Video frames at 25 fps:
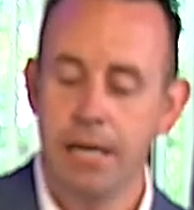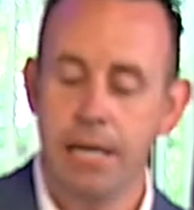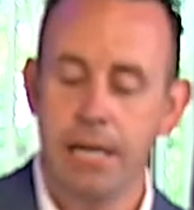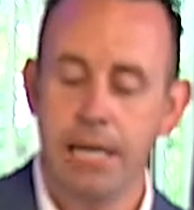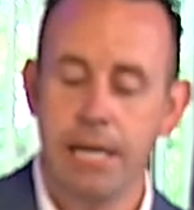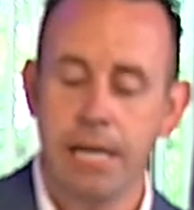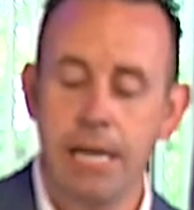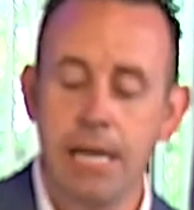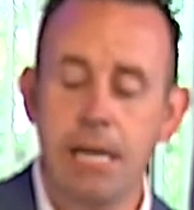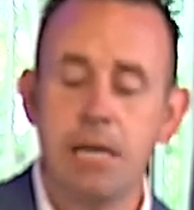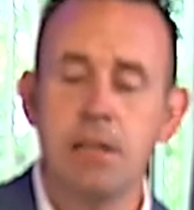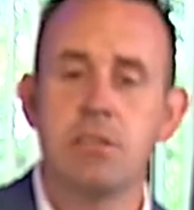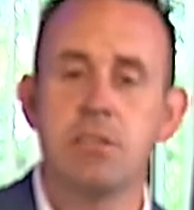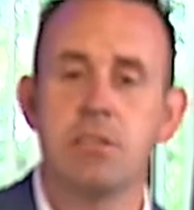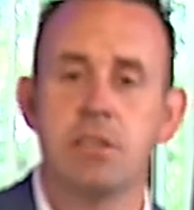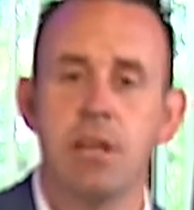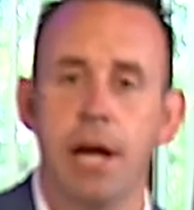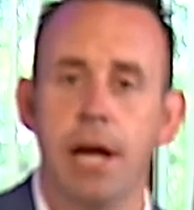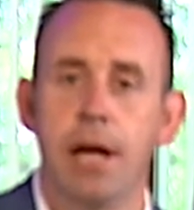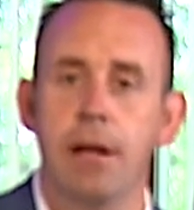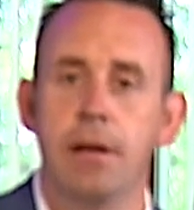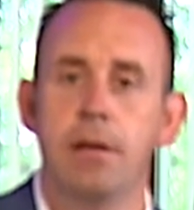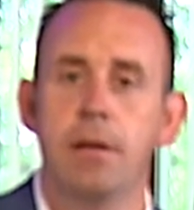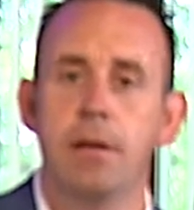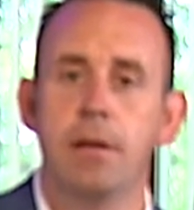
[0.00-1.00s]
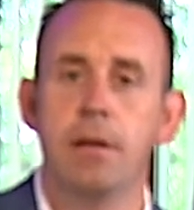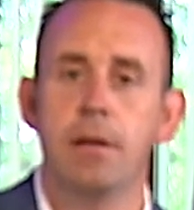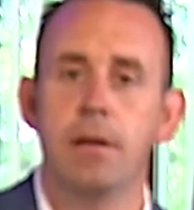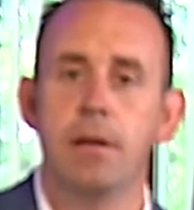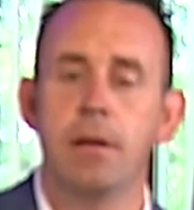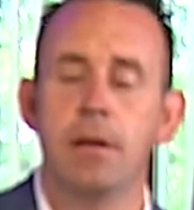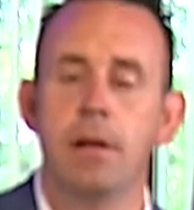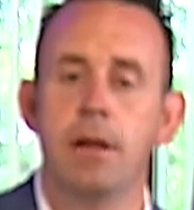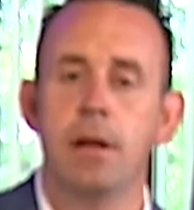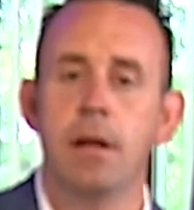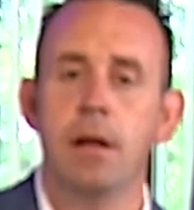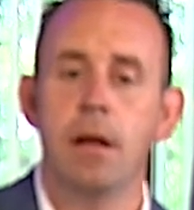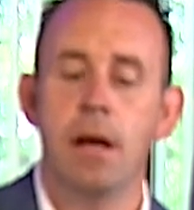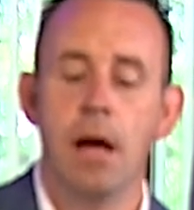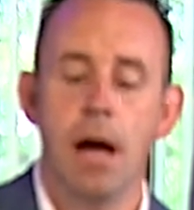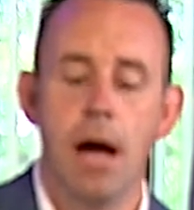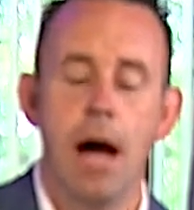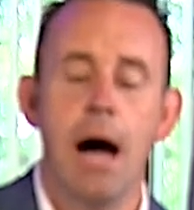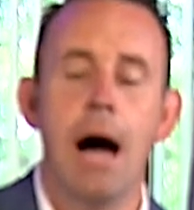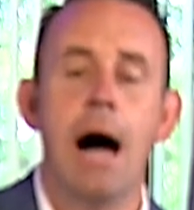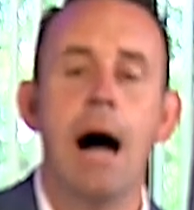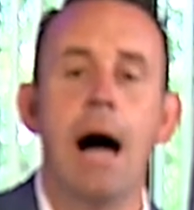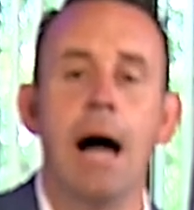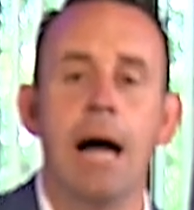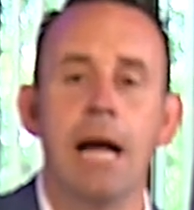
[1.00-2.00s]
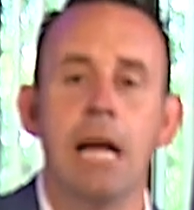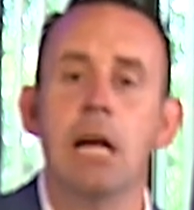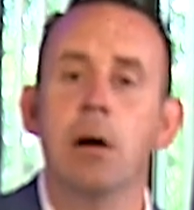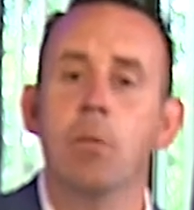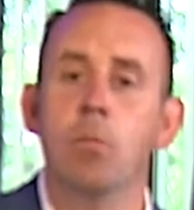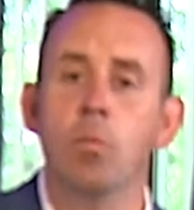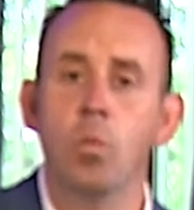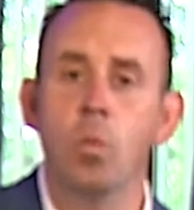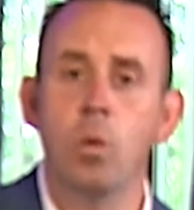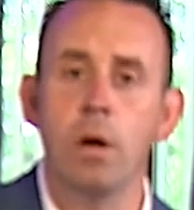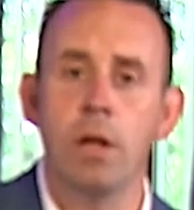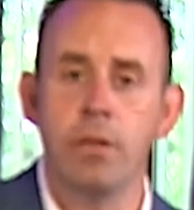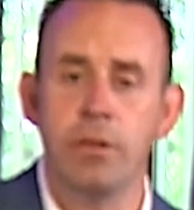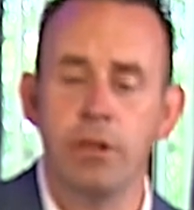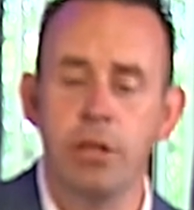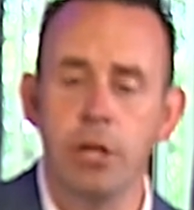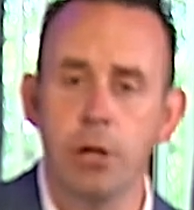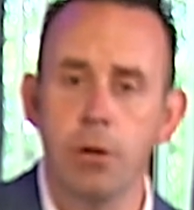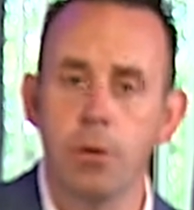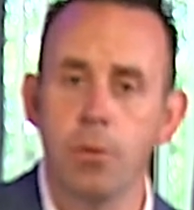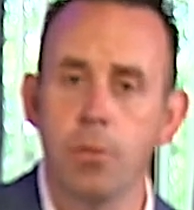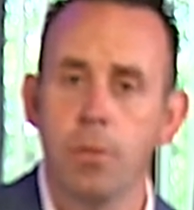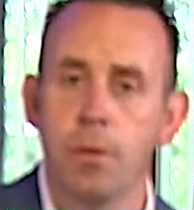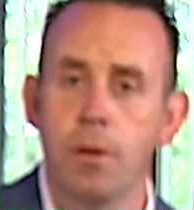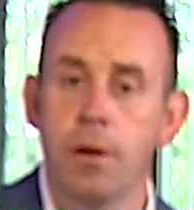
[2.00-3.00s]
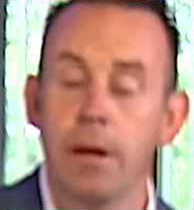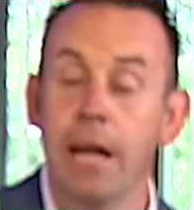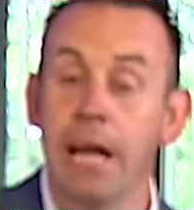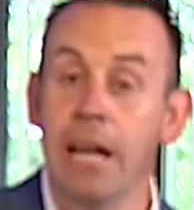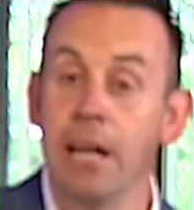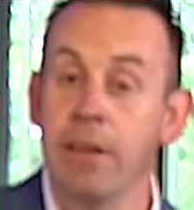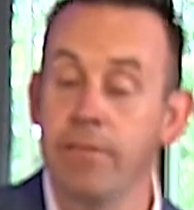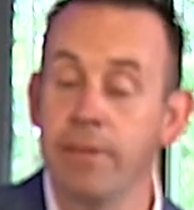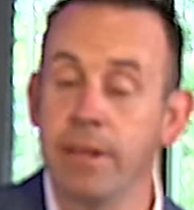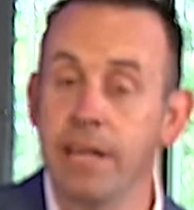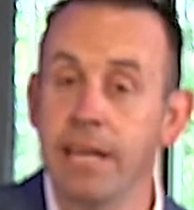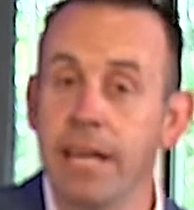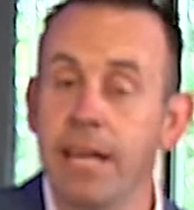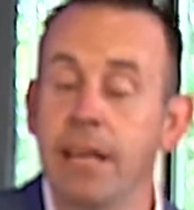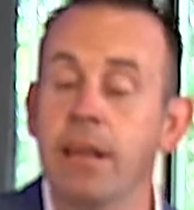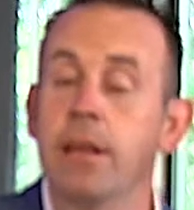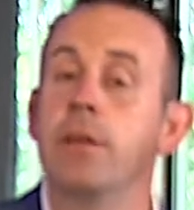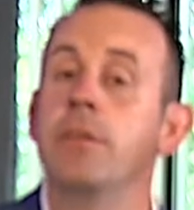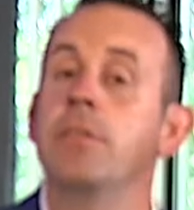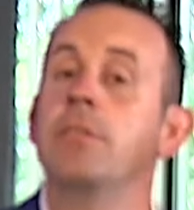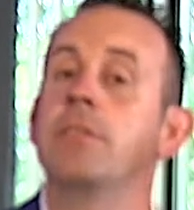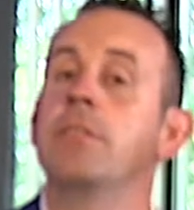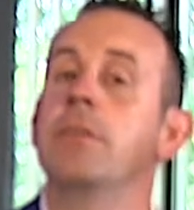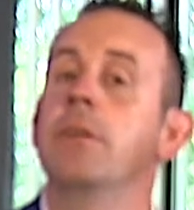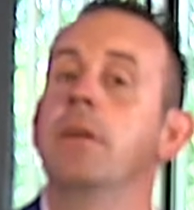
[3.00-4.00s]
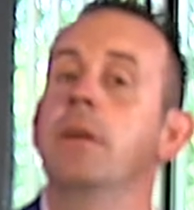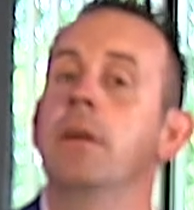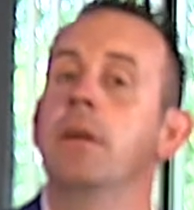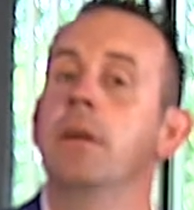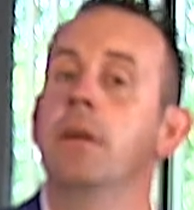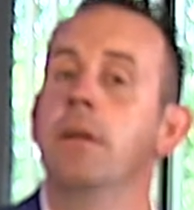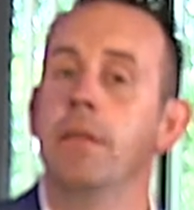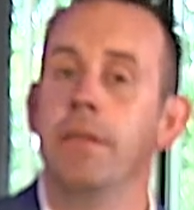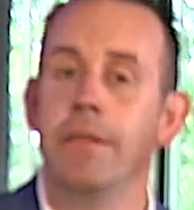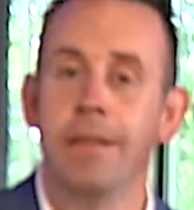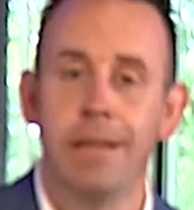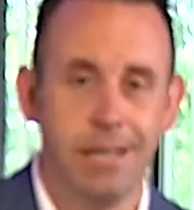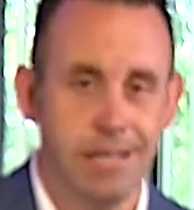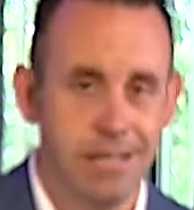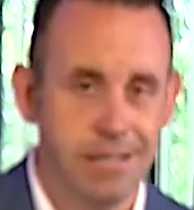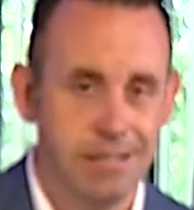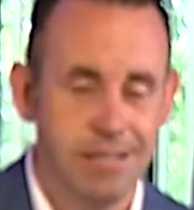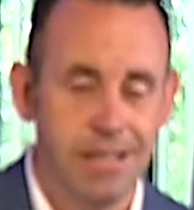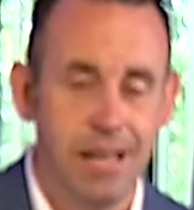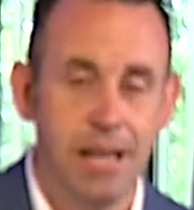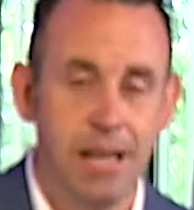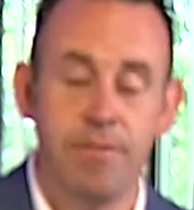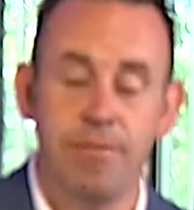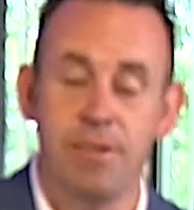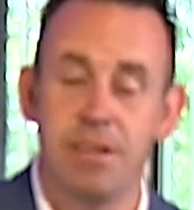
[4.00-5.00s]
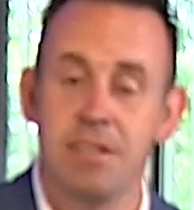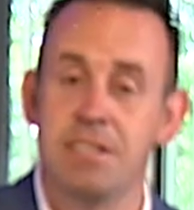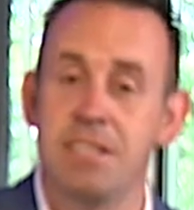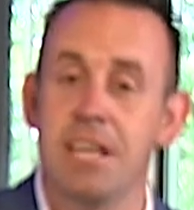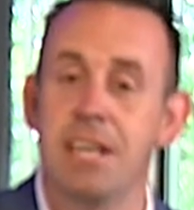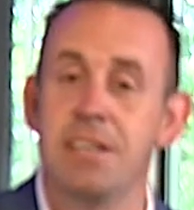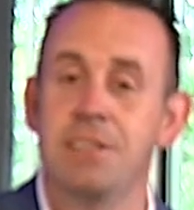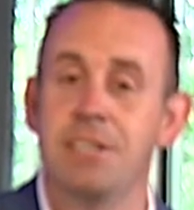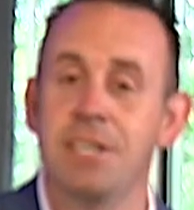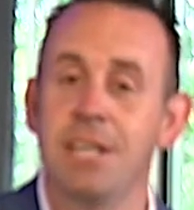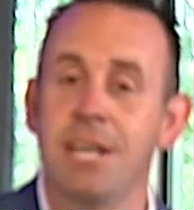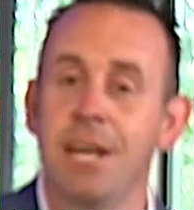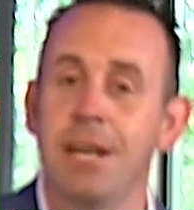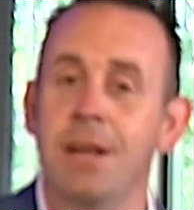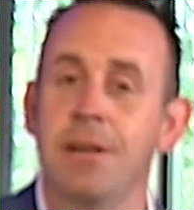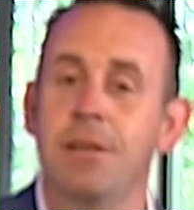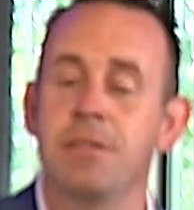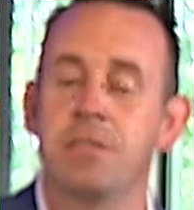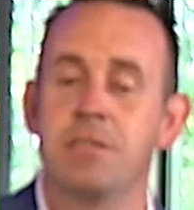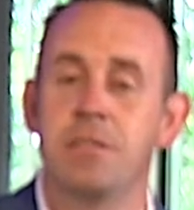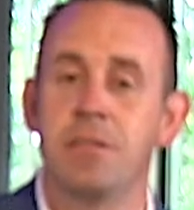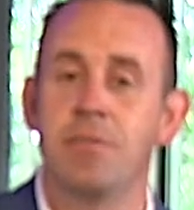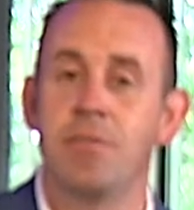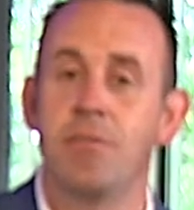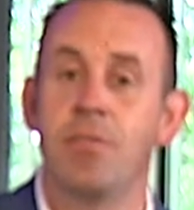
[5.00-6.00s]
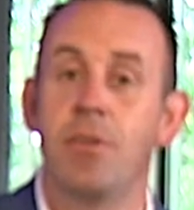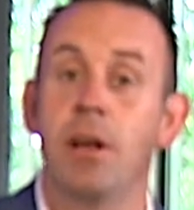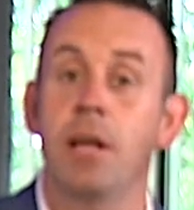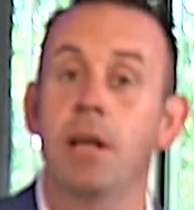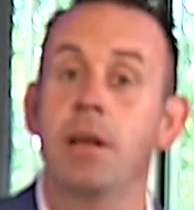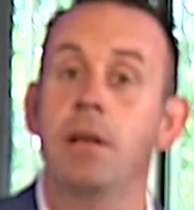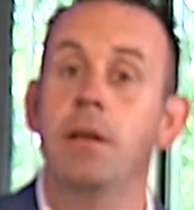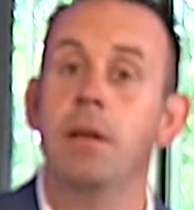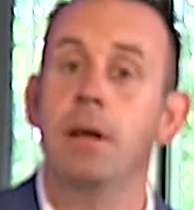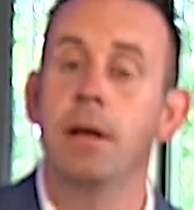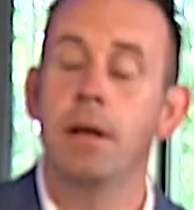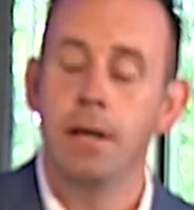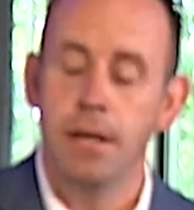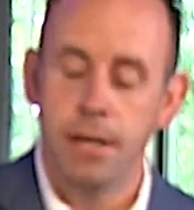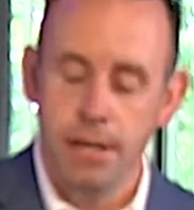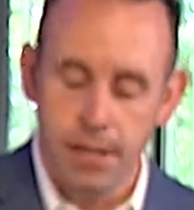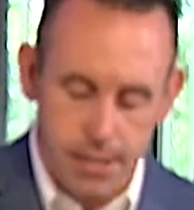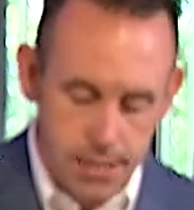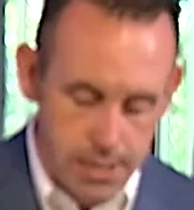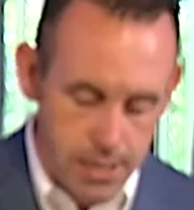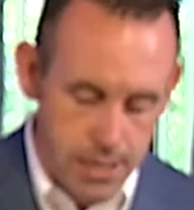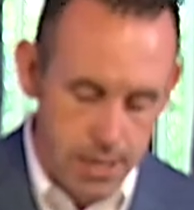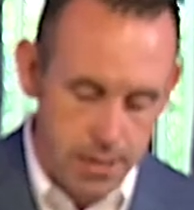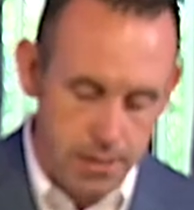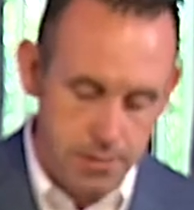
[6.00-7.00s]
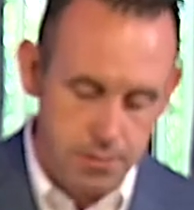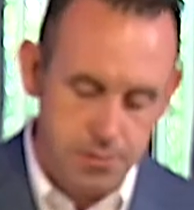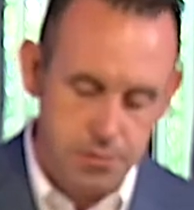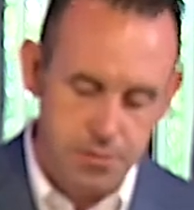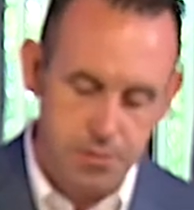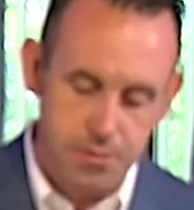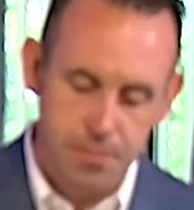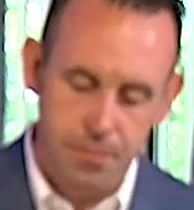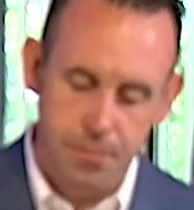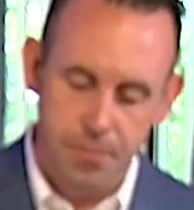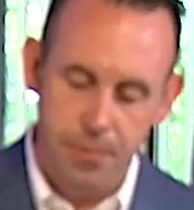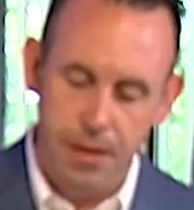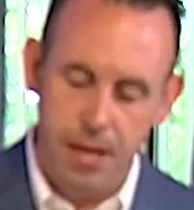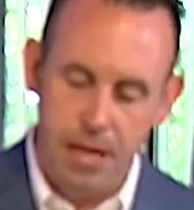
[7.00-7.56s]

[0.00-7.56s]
He said, I am with you. And if he is, then he said, if he says he is, then friend, he is.